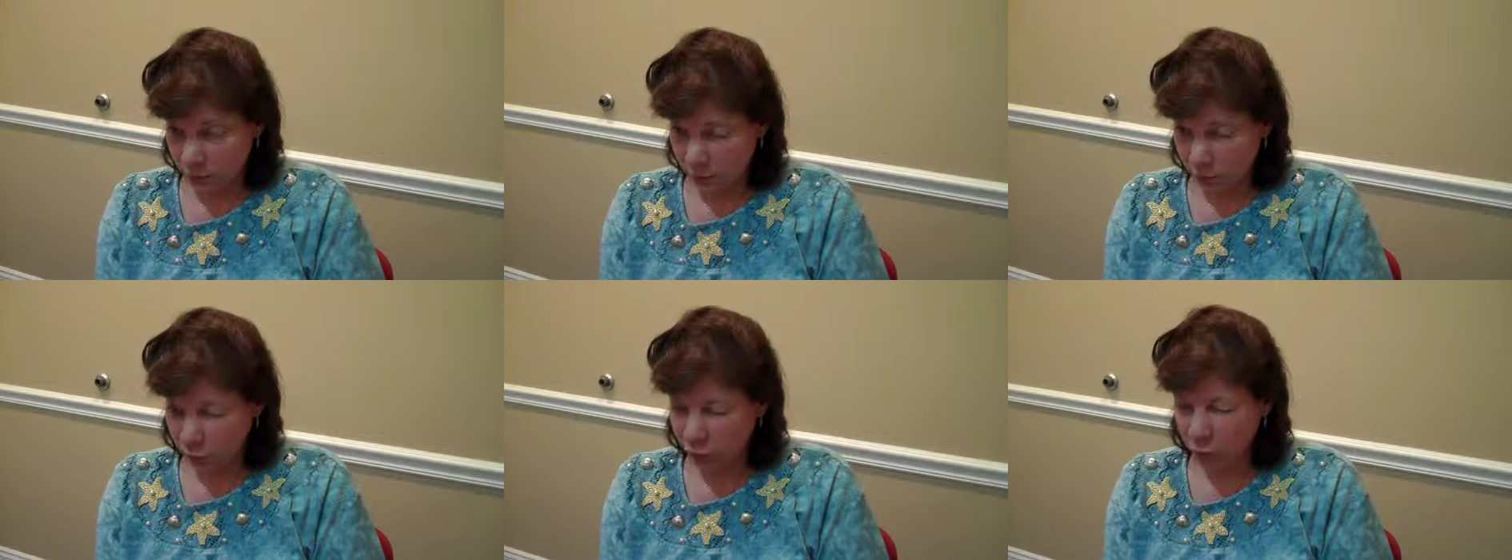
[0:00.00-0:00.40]

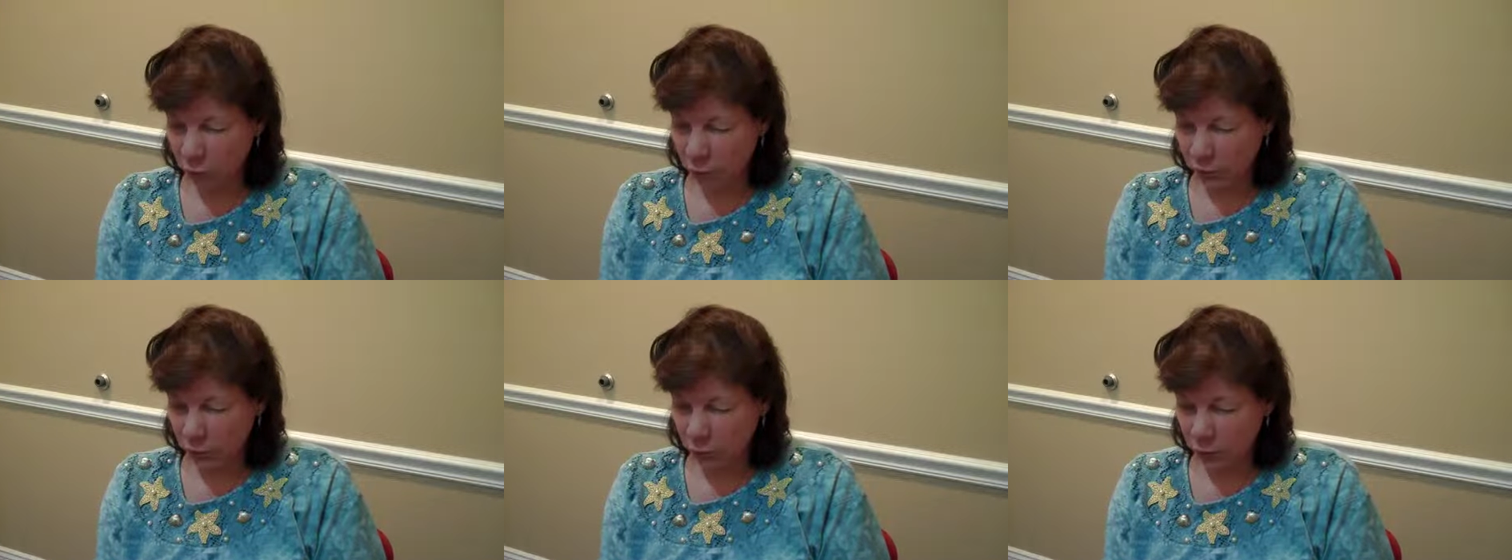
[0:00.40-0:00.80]
Excuse me,
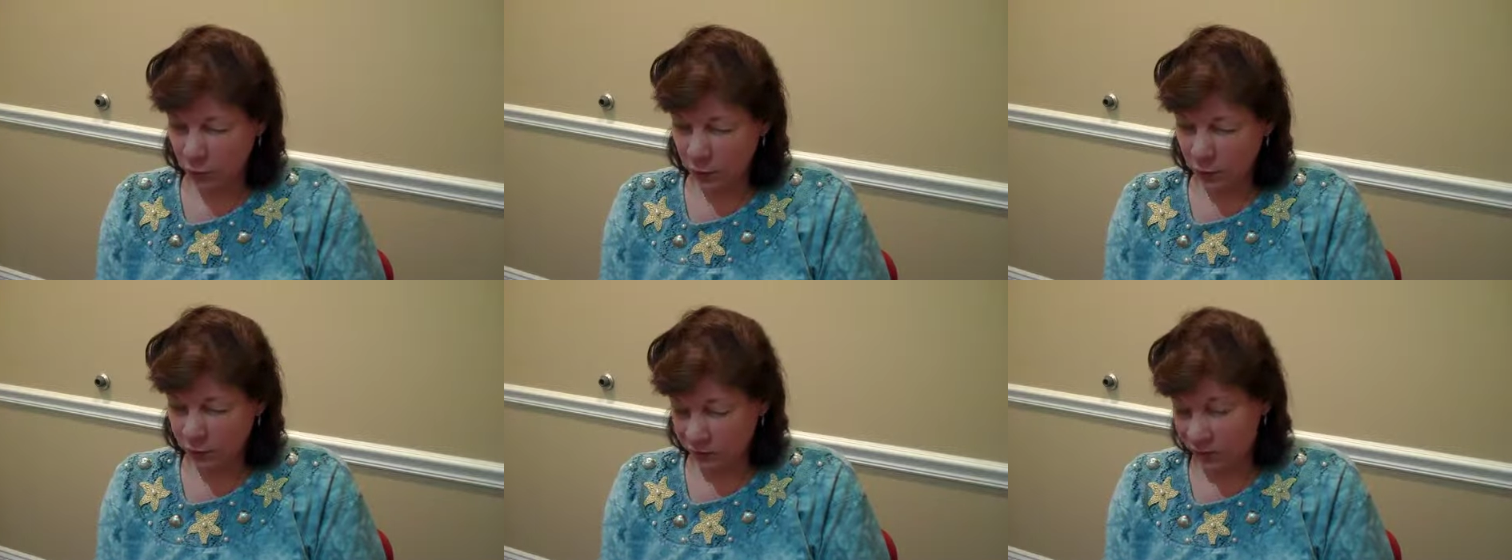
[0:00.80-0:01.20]

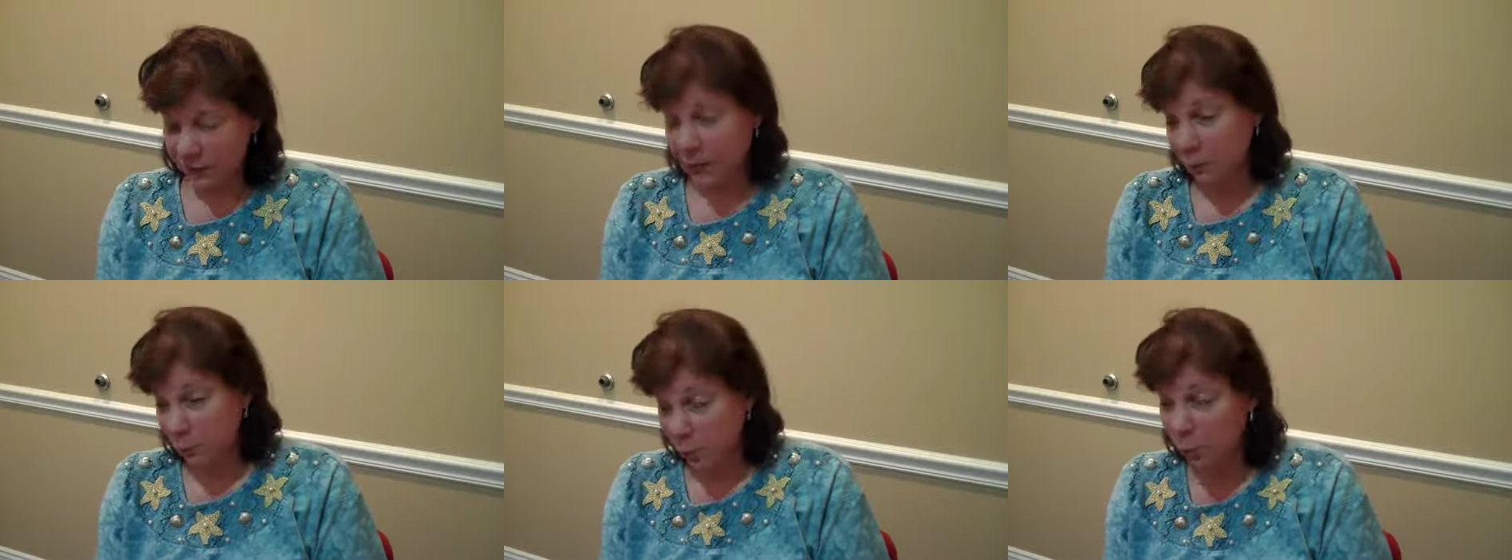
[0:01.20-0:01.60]

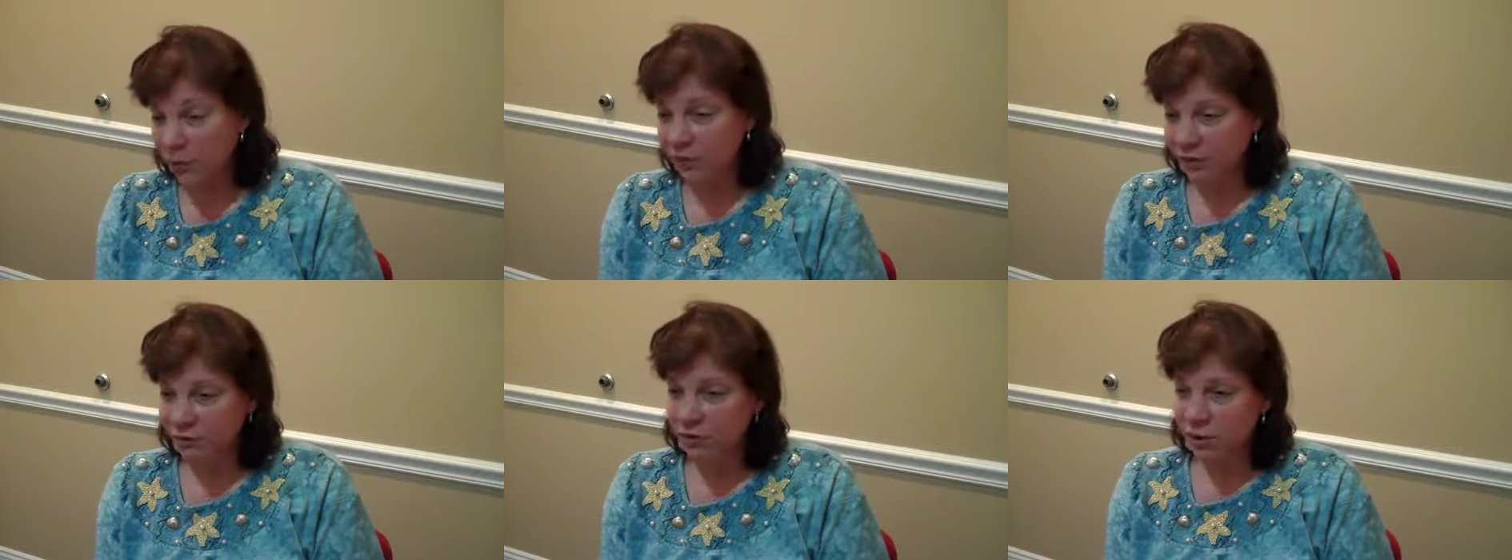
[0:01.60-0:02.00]
169, but
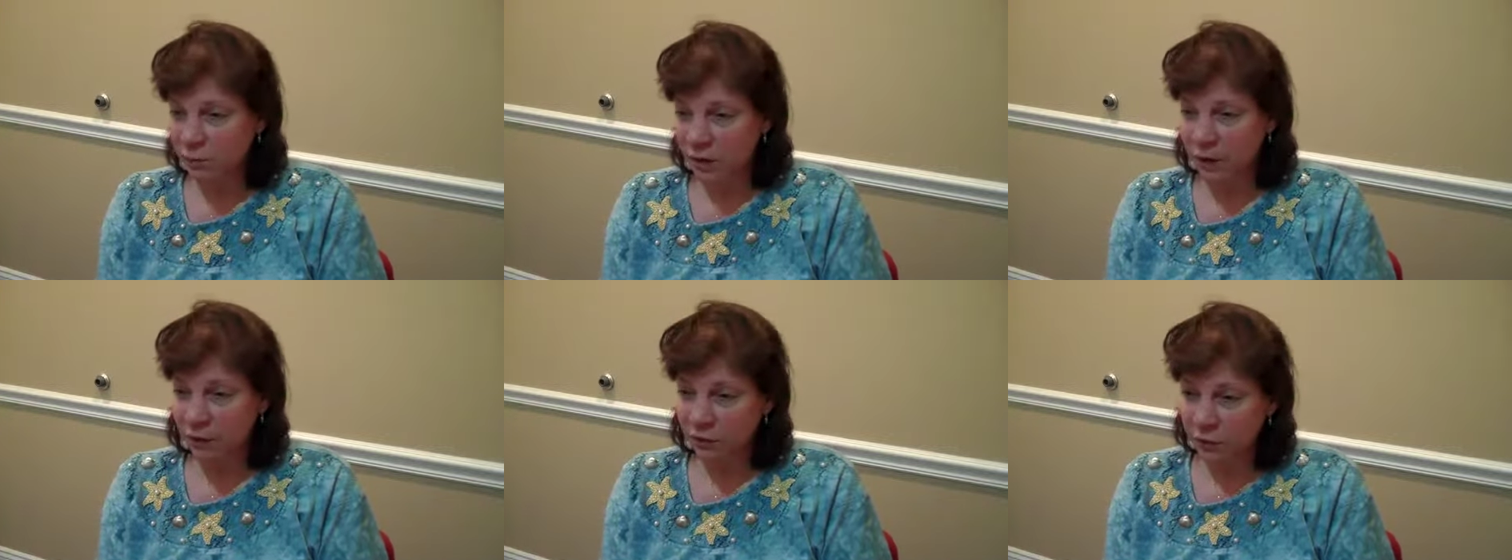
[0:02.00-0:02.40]
170
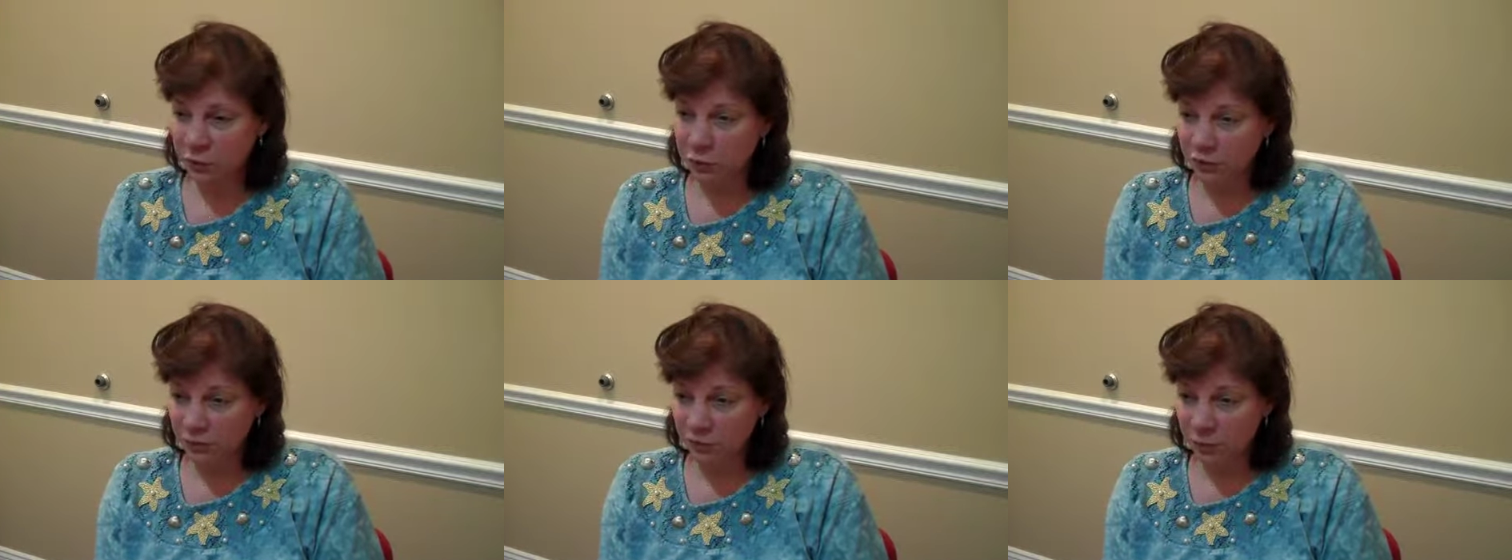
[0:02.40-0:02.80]
pounds,
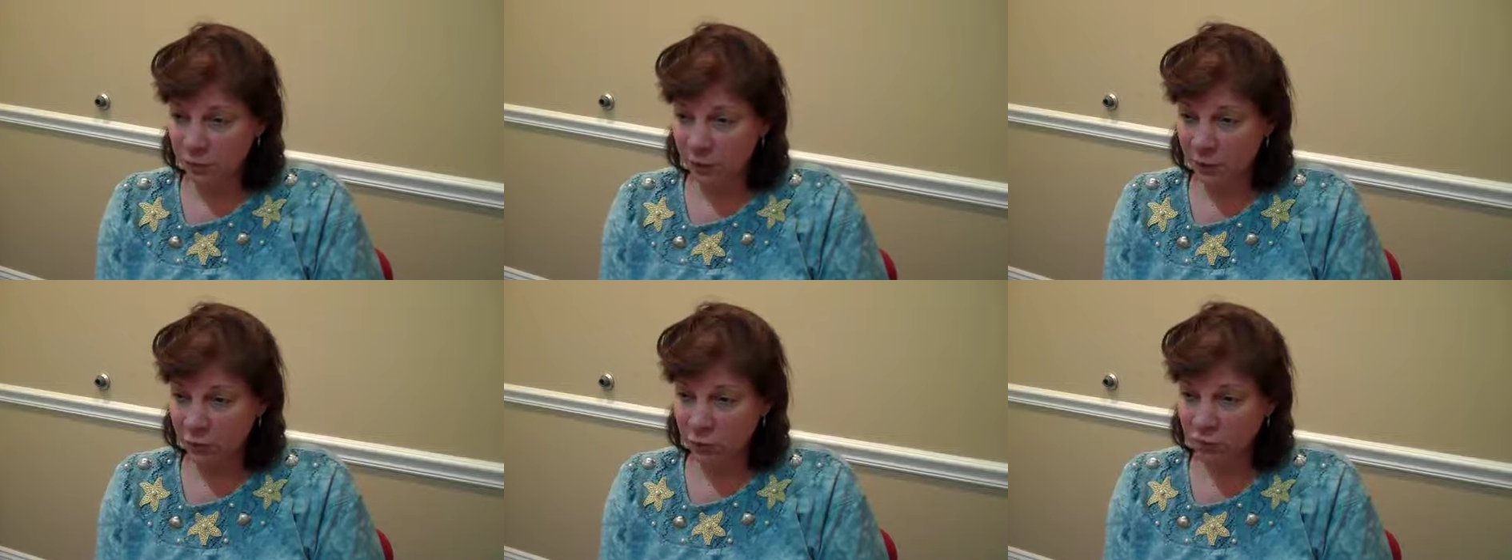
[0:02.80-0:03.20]
170
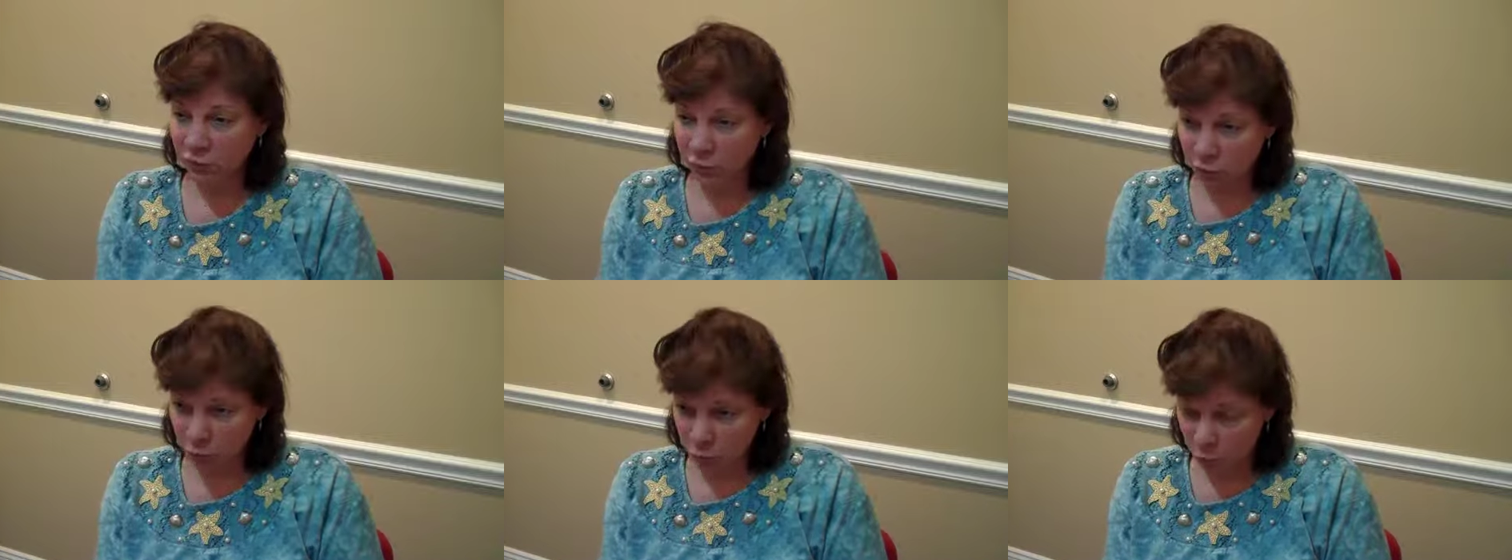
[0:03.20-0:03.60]
pounds, which
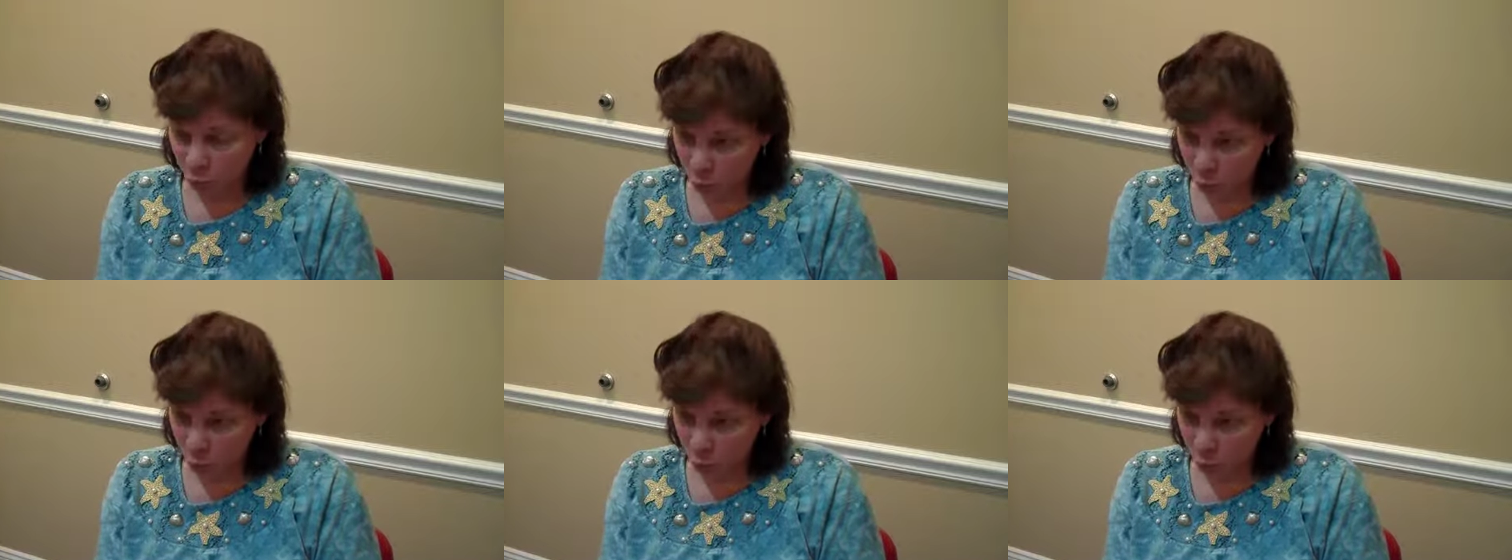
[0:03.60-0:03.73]
was